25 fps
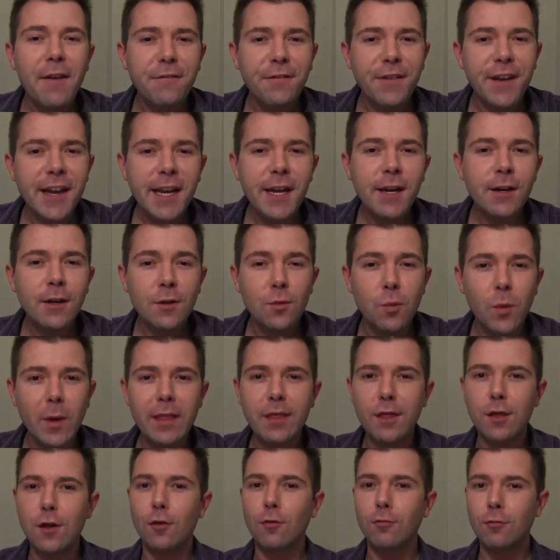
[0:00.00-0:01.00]
I figured
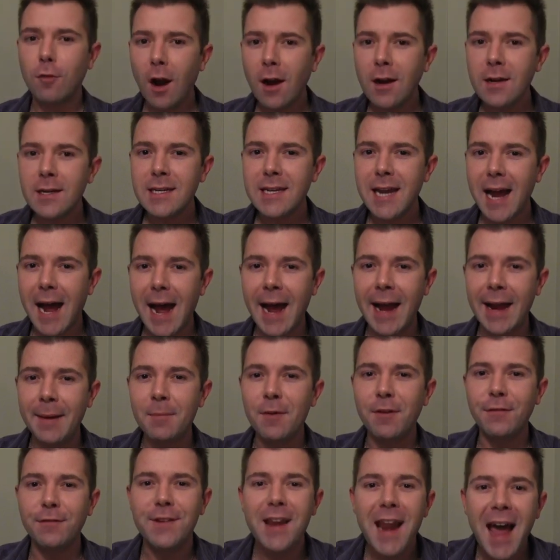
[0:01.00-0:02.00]
with the
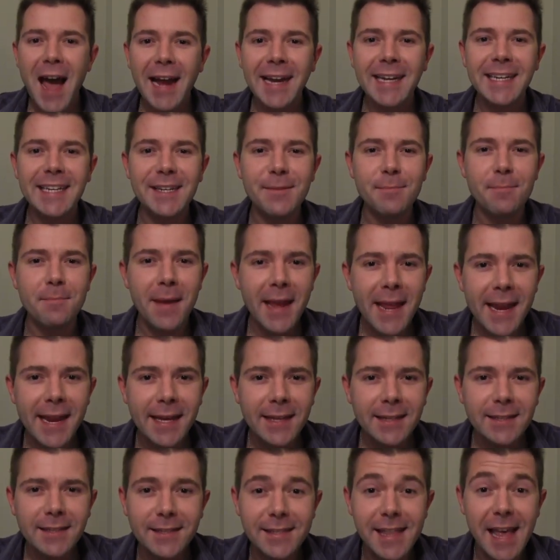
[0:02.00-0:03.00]
runtime of 90
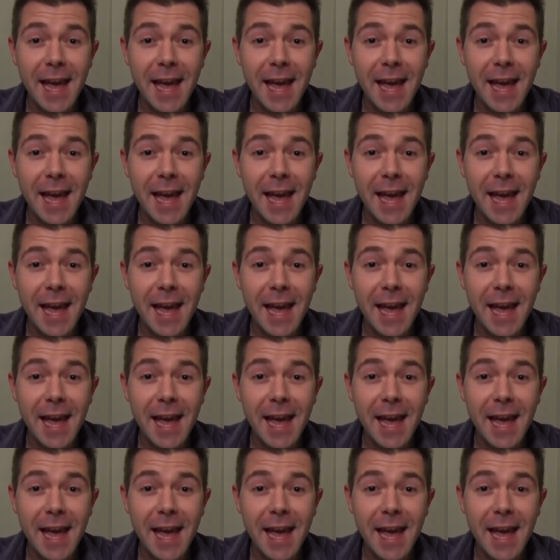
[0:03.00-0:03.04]
minutes